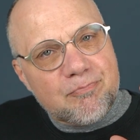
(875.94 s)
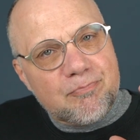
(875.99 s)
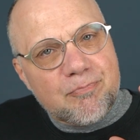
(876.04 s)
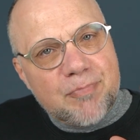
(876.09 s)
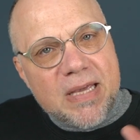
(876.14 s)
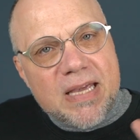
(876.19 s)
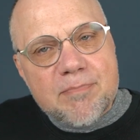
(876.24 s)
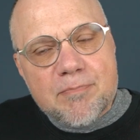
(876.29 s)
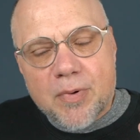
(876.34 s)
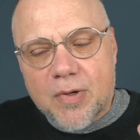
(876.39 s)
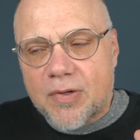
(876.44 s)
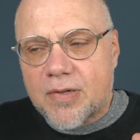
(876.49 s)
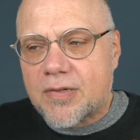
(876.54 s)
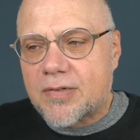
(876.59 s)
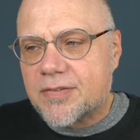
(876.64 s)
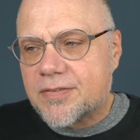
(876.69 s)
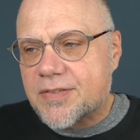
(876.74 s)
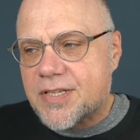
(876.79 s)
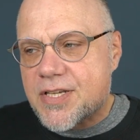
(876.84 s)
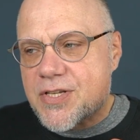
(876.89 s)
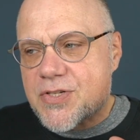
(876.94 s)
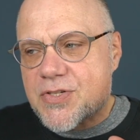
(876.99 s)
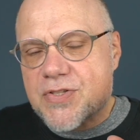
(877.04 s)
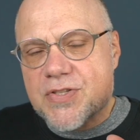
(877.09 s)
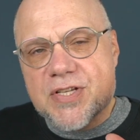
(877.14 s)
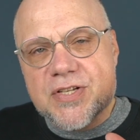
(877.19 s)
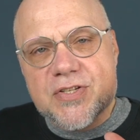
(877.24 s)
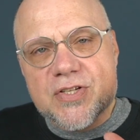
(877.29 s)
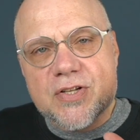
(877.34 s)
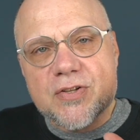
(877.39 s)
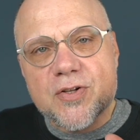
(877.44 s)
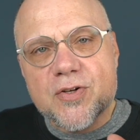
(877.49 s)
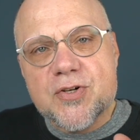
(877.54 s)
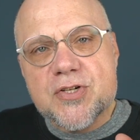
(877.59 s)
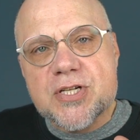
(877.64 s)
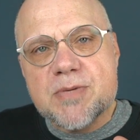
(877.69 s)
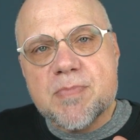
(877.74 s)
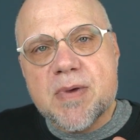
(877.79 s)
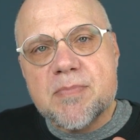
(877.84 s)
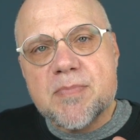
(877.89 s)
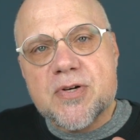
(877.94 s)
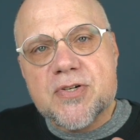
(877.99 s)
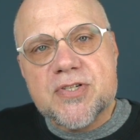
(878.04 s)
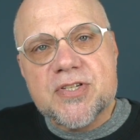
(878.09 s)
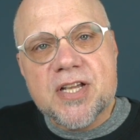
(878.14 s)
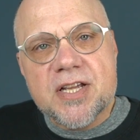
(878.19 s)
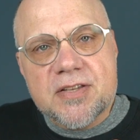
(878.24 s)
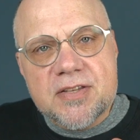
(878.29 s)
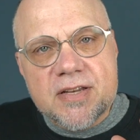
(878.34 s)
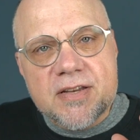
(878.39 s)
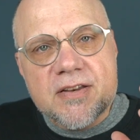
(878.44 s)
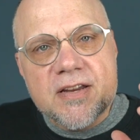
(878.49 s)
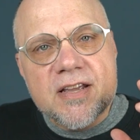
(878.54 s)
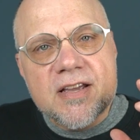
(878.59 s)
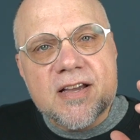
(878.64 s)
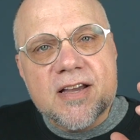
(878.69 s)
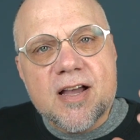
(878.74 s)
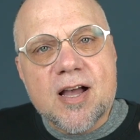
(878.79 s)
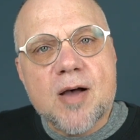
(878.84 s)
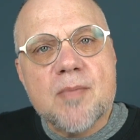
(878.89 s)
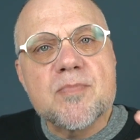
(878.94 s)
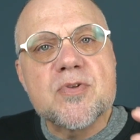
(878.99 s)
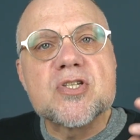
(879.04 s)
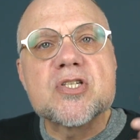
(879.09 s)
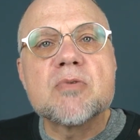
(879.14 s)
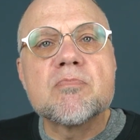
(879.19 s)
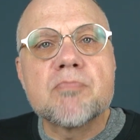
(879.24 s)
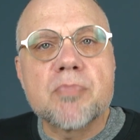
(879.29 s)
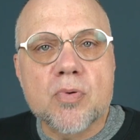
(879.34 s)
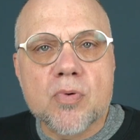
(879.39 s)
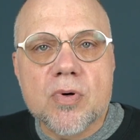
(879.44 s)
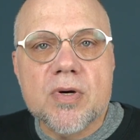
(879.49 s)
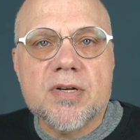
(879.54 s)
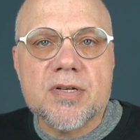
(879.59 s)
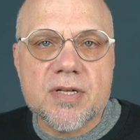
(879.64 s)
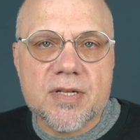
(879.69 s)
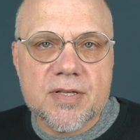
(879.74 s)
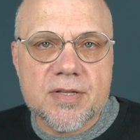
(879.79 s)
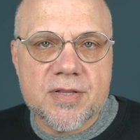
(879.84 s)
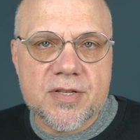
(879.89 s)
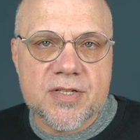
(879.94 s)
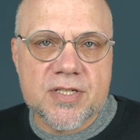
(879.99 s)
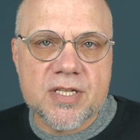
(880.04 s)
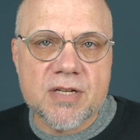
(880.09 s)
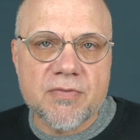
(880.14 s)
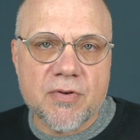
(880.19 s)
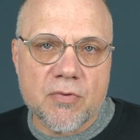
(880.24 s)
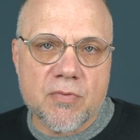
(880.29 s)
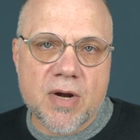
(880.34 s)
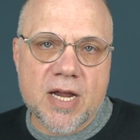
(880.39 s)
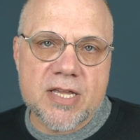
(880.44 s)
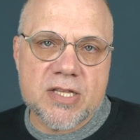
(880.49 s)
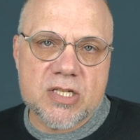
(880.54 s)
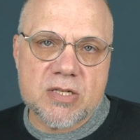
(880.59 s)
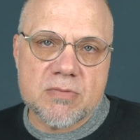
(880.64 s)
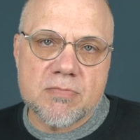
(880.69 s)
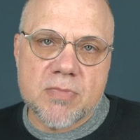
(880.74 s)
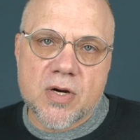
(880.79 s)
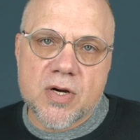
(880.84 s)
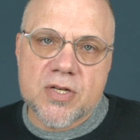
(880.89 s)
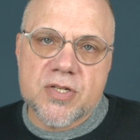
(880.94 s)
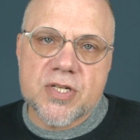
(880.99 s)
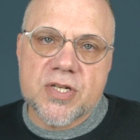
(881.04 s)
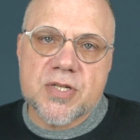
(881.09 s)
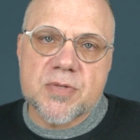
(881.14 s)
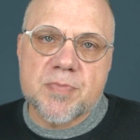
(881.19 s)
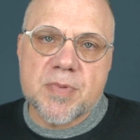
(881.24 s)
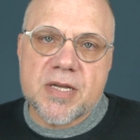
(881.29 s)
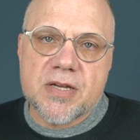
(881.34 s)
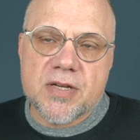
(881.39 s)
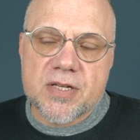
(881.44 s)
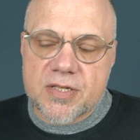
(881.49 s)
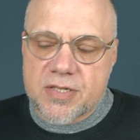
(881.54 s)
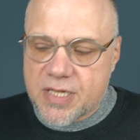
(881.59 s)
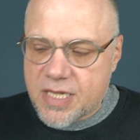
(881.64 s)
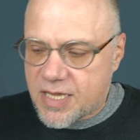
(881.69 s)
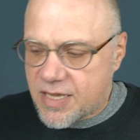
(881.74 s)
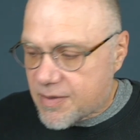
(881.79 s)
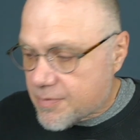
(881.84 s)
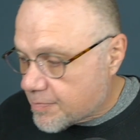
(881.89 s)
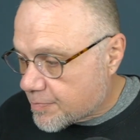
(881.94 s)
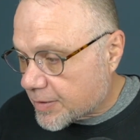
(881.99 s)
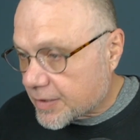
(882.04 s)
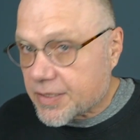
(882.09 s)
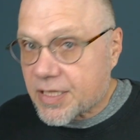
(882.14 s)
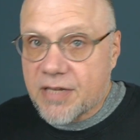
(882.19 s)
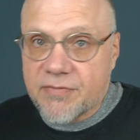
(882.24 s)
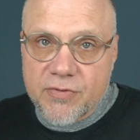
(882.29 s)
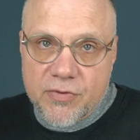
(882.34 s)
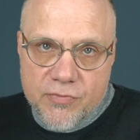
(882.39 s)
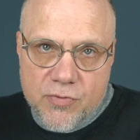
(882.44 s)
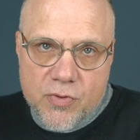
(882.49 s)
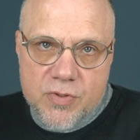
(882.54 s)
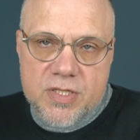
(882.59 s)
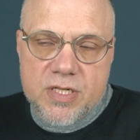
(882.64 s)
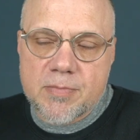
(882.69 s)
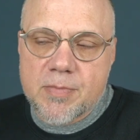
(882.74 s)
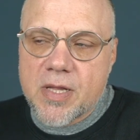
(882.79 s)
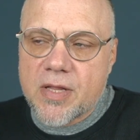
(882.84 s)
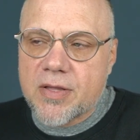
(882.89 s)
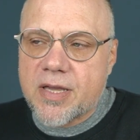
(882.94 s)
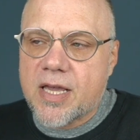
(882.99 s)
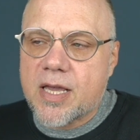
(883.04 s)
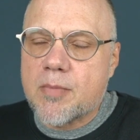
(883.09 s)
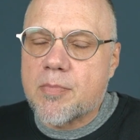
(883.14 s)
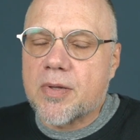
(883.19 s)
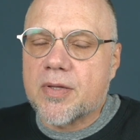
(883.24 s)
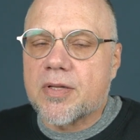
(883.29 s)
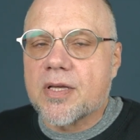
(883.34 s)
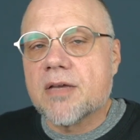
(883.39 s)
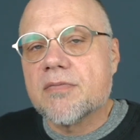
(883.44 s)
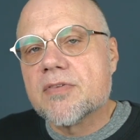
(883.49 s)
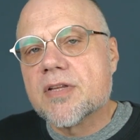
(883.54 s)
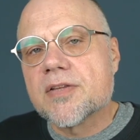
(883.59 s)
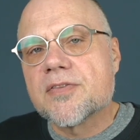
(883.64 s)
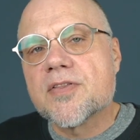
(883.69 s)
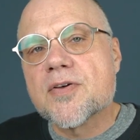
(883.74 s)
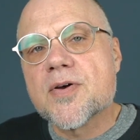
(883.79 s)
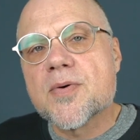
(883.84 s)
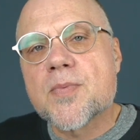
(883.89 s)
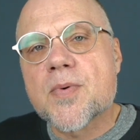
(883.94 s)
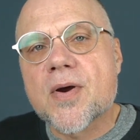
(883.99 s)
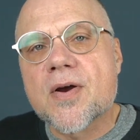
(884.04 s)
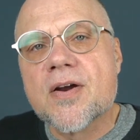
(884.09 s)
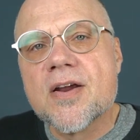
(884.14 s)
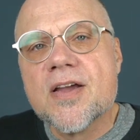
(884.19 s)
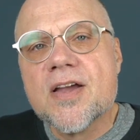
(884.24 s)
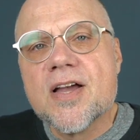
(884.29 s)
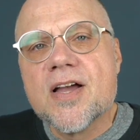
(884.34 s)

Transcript: people, these clergy members didn't come support the civil rights marches, because he believed, of course, MLK believed, that they were